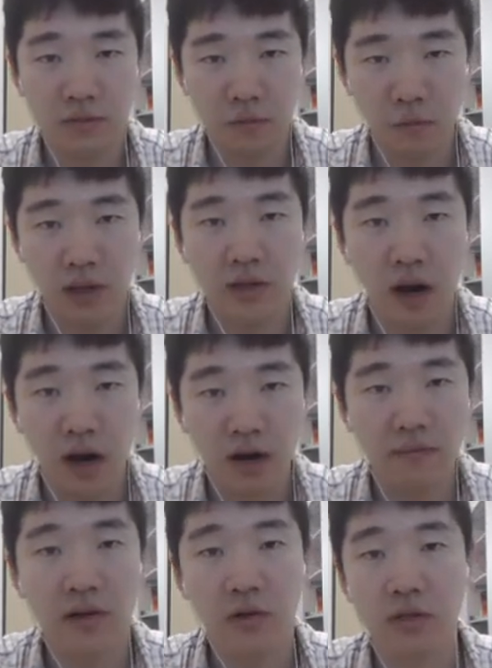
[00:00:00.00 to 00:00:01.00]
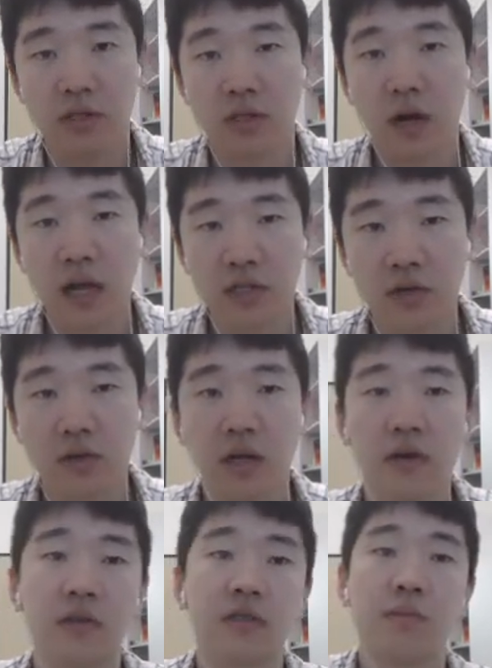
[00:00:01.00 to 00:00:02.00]
when the R value is larger,
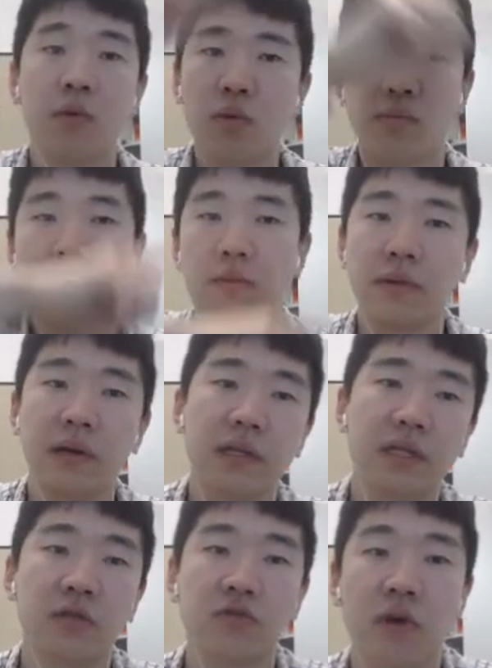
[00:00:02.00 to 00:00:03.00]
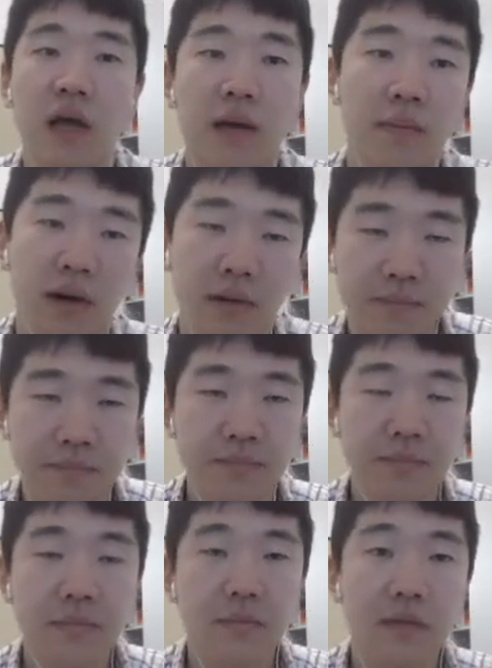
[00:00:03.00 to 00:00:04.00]
there is more probability to have
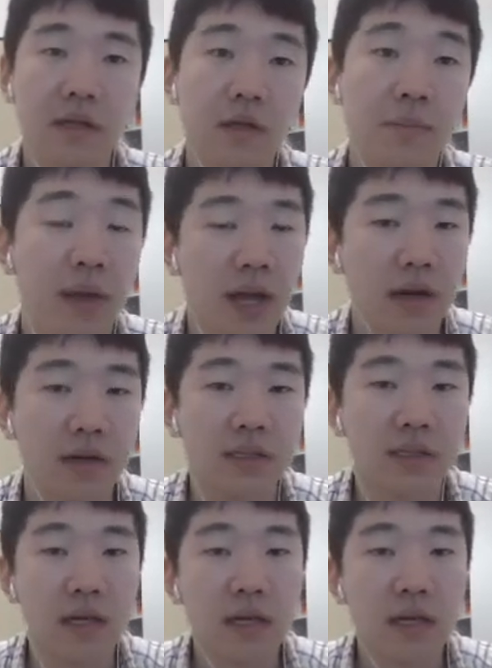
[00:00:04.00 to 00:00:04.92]
the pairs.